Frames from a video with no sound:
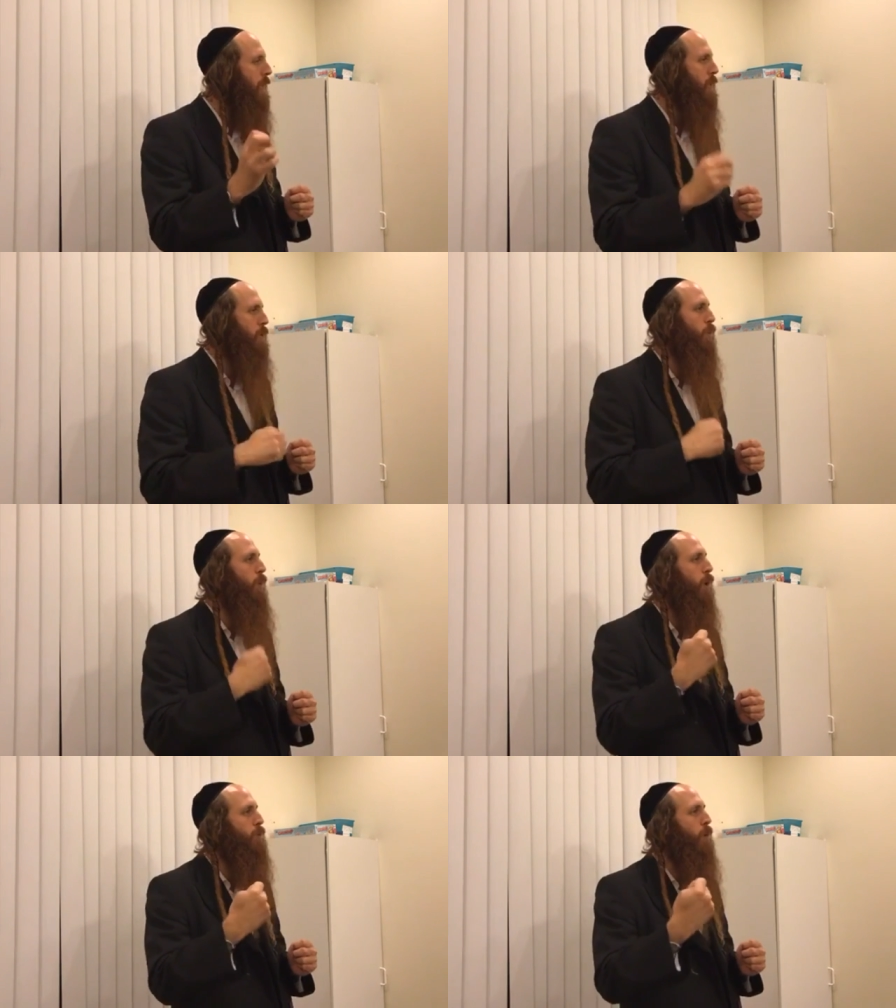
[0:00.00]
So
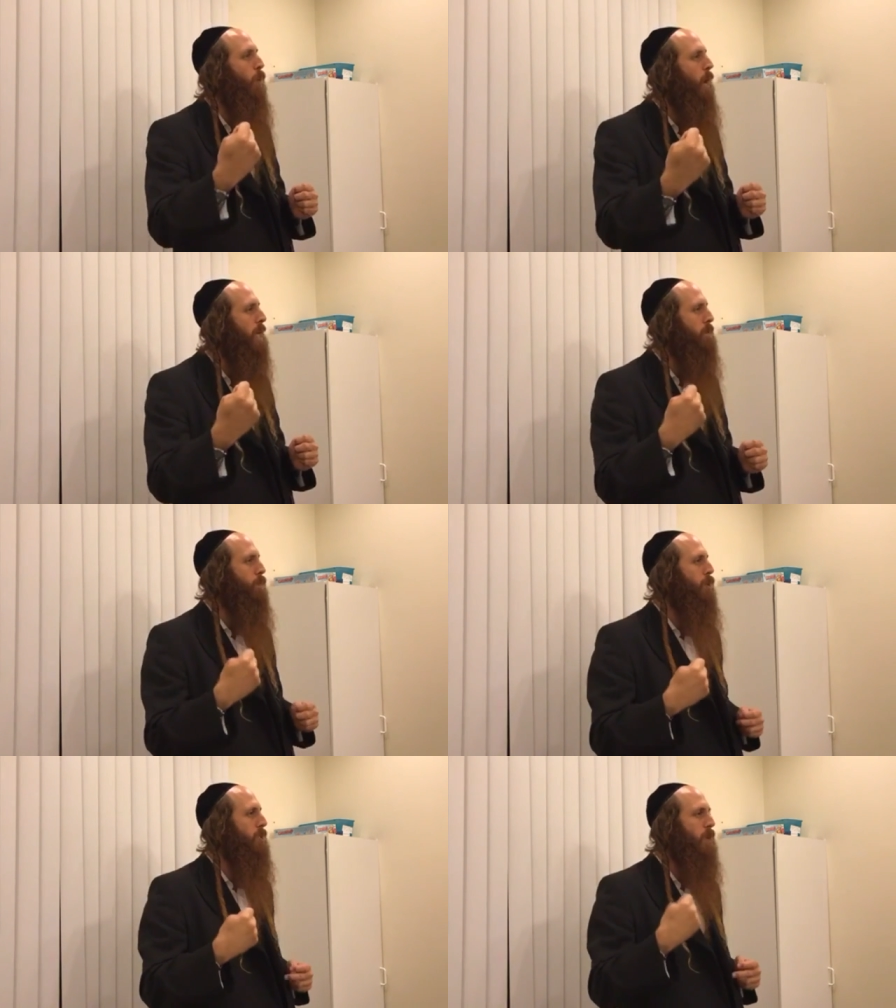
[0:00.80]
go to a wise
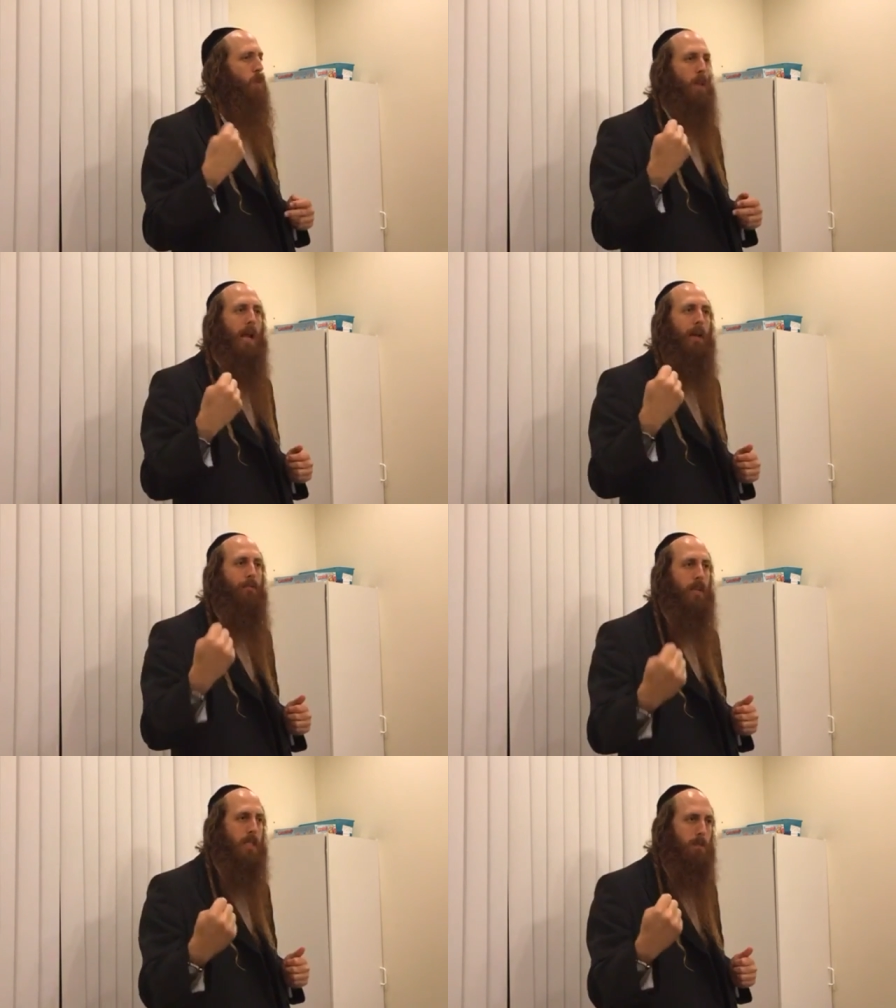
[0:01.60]
person with life
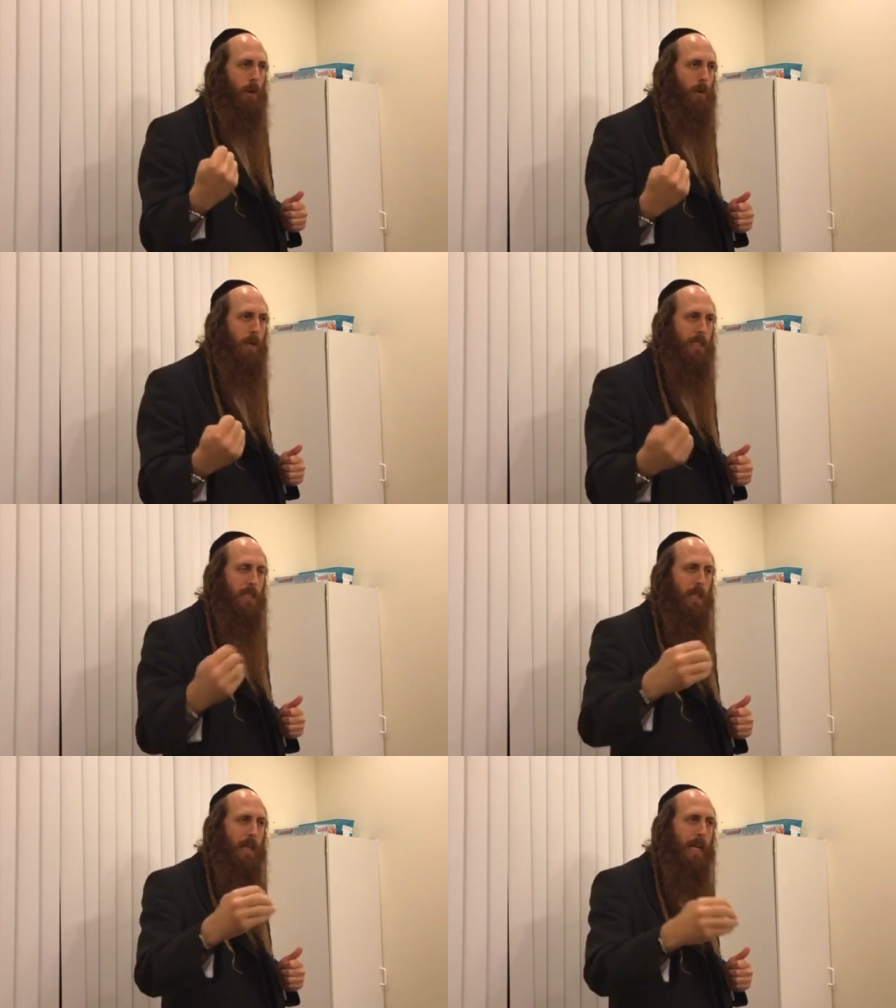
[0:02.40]
experience
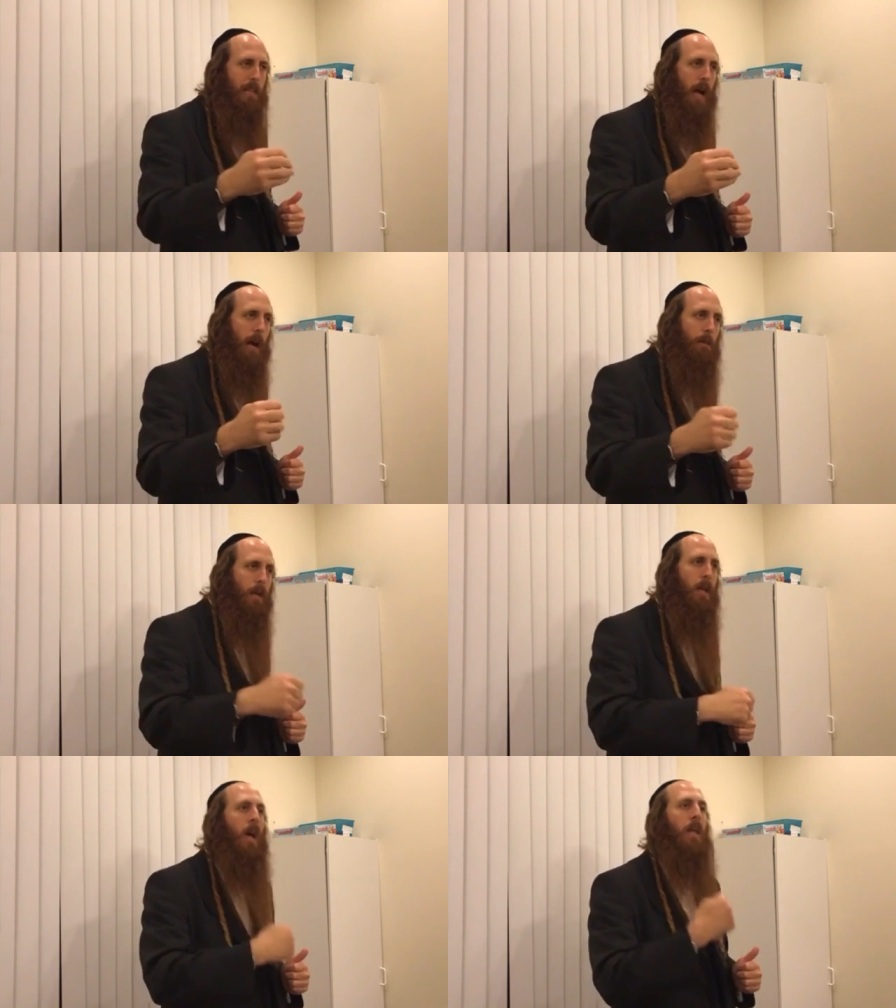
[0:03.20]
on that
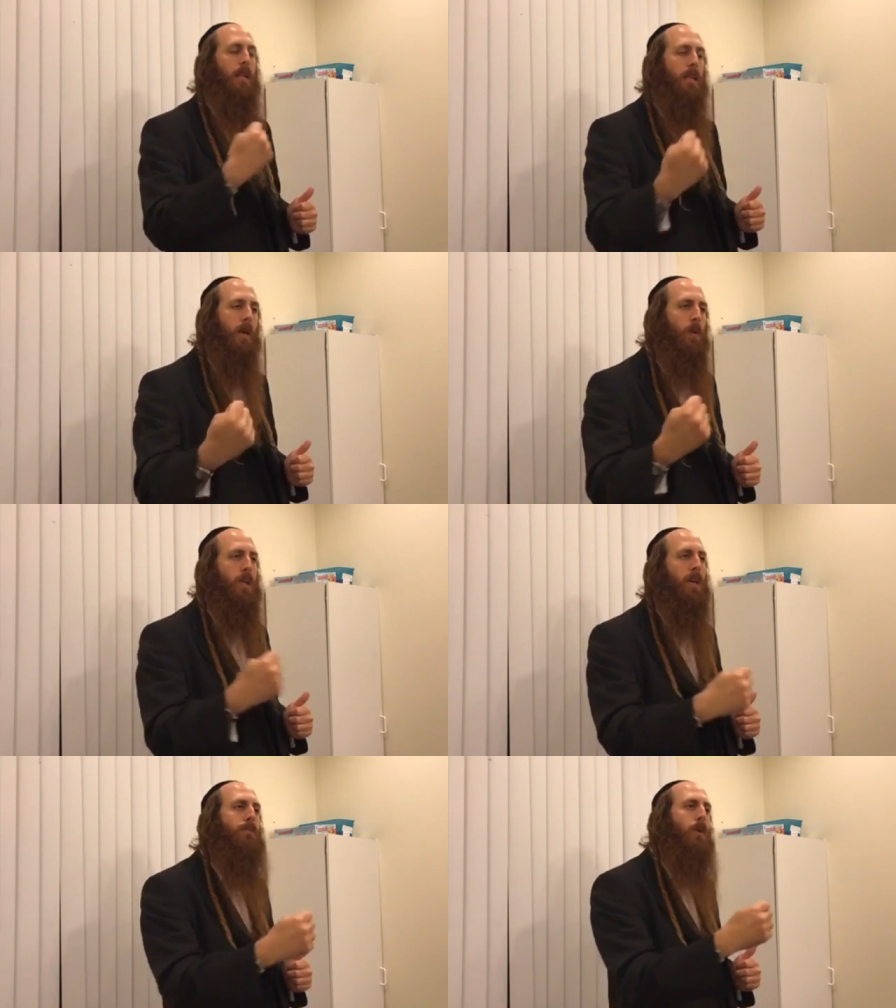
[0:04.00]
topic, that he will
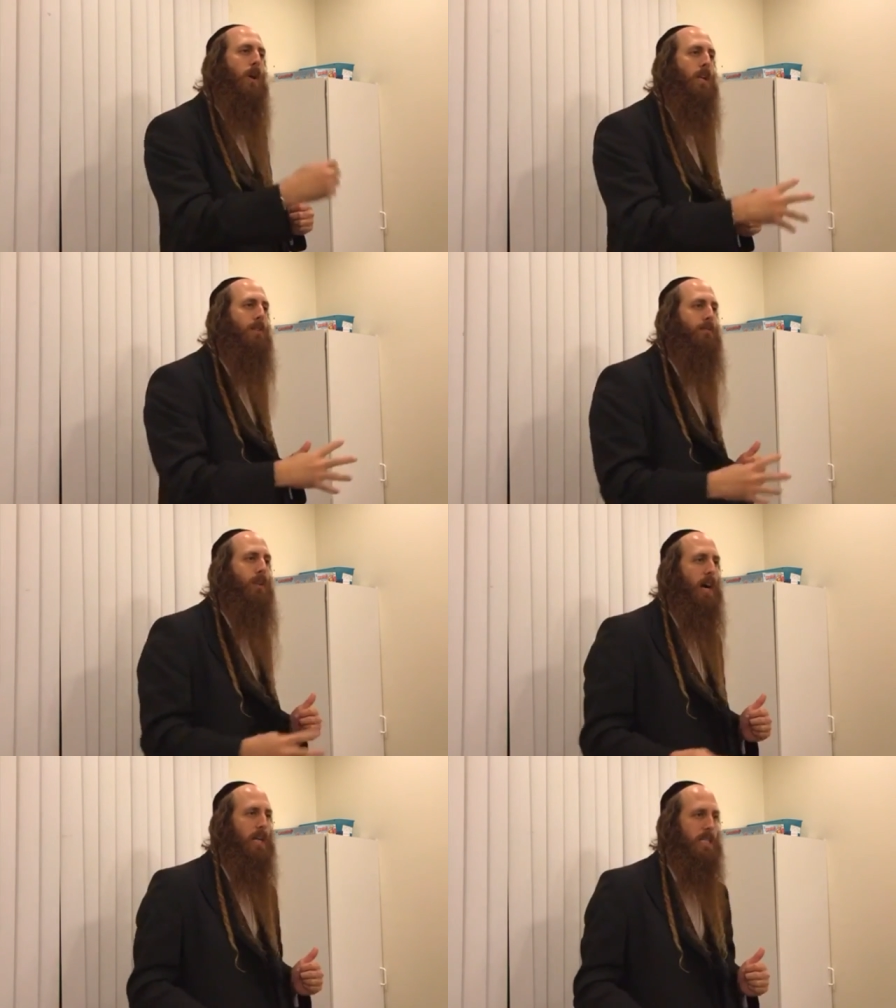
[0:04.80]
give you an
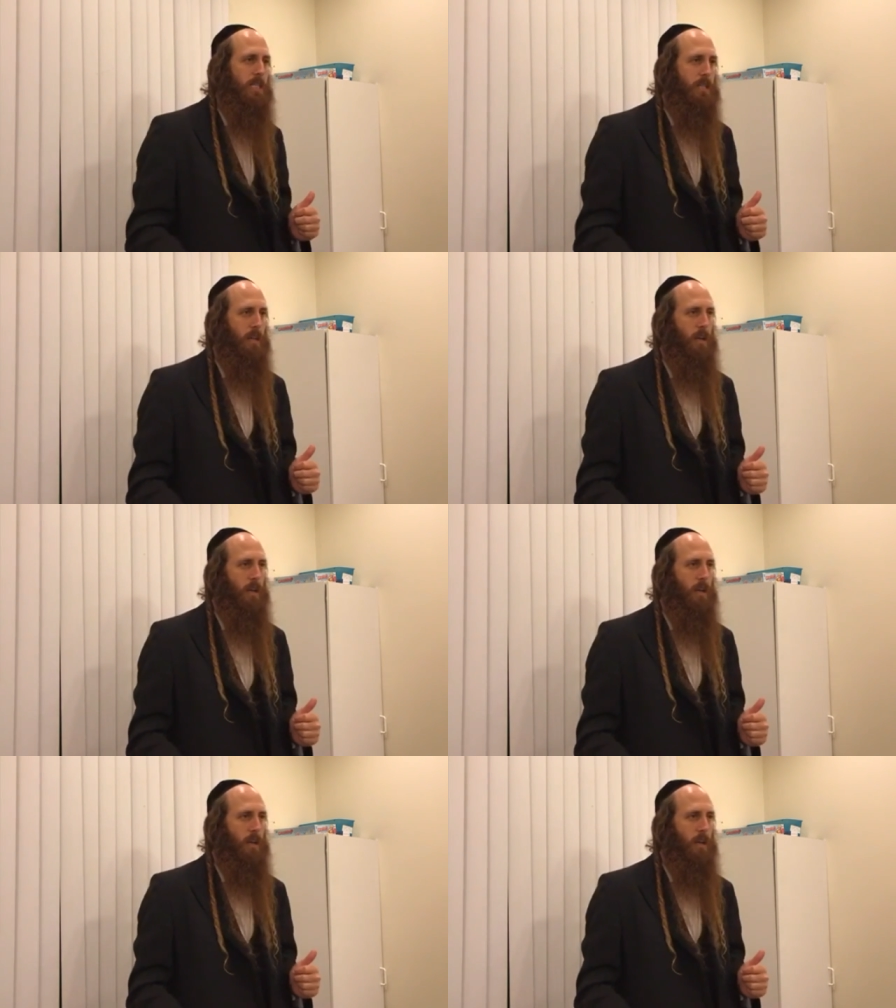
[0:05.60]
advice.